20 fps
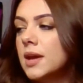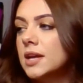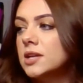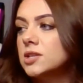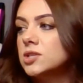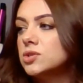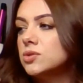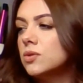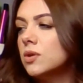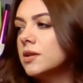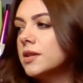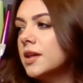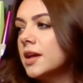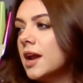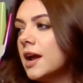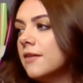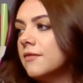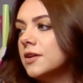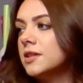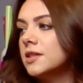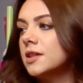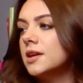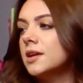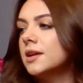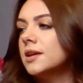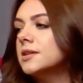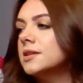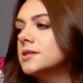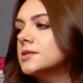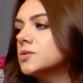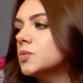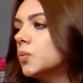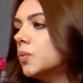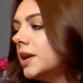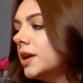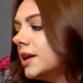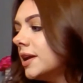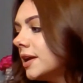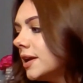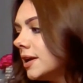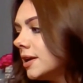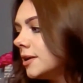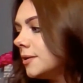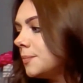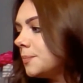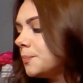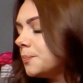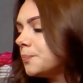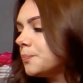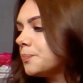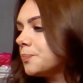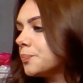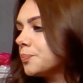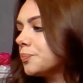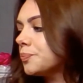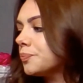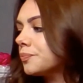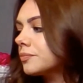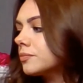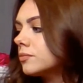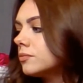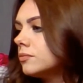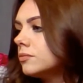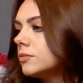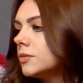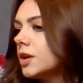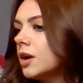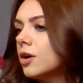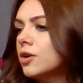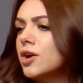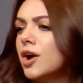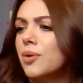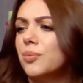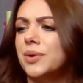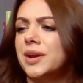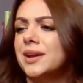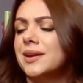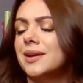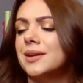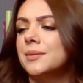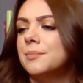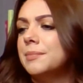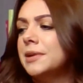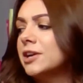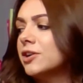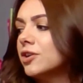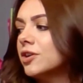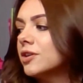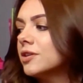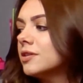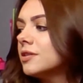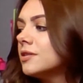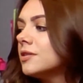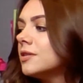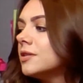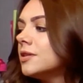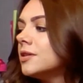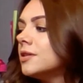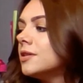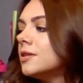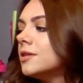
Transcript: Make sure that everything is weeded, or not weeded, mirrored.